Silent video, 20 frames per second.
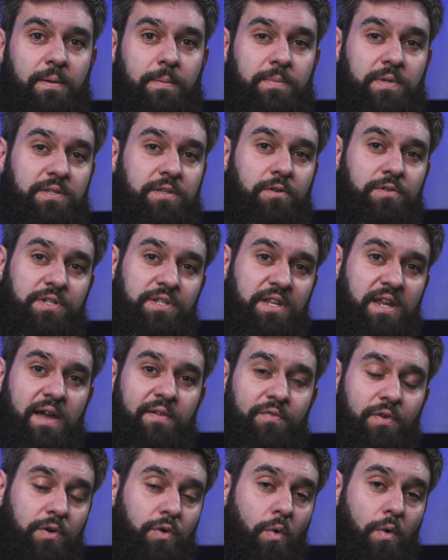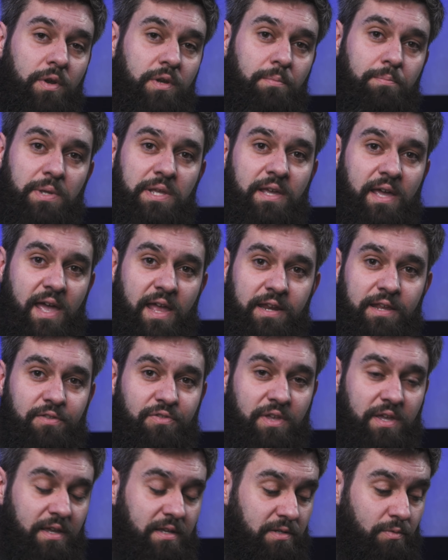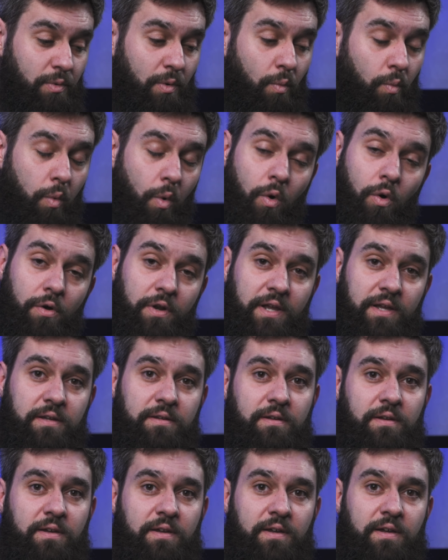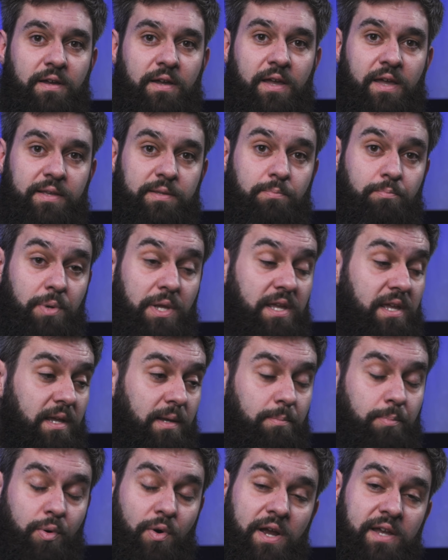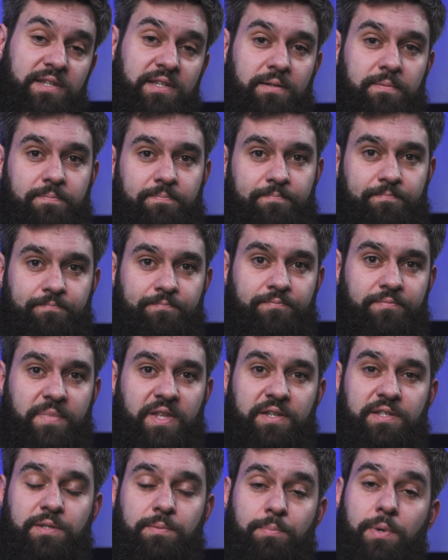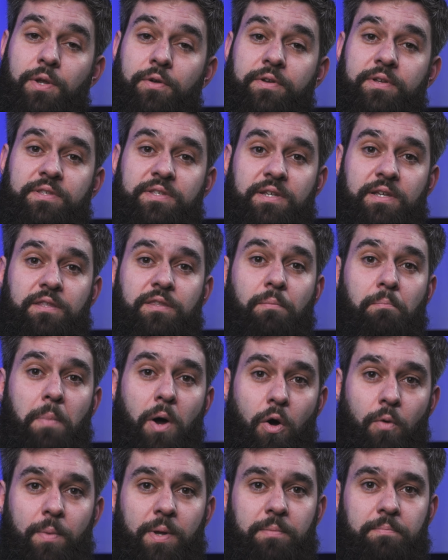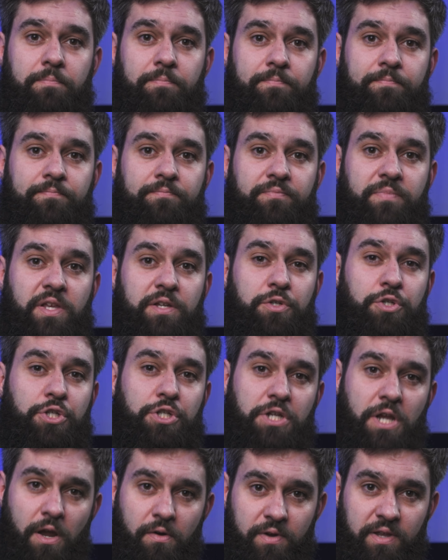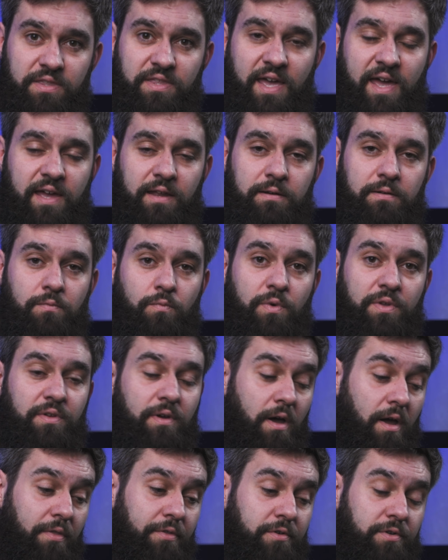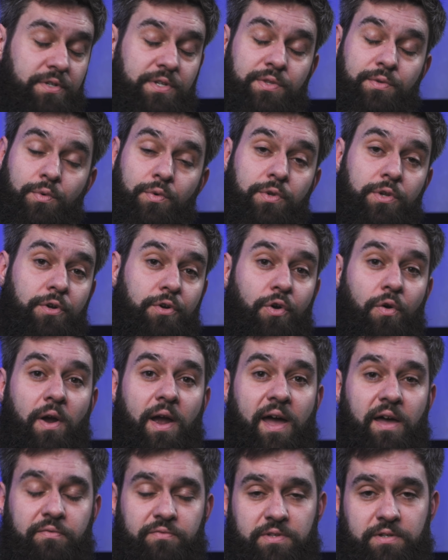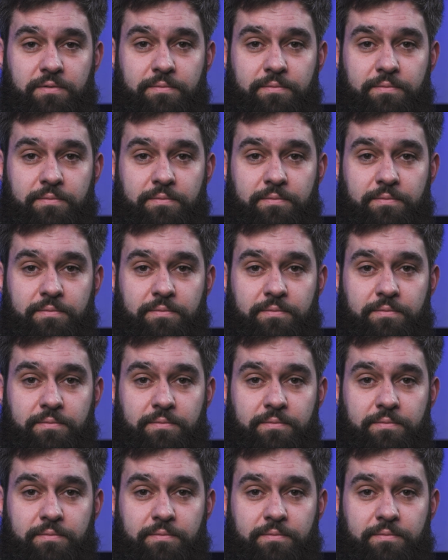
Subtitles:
Because there's never going to be anything as rewarding as being present, experiencing the moment, and sharing that with others through your craft.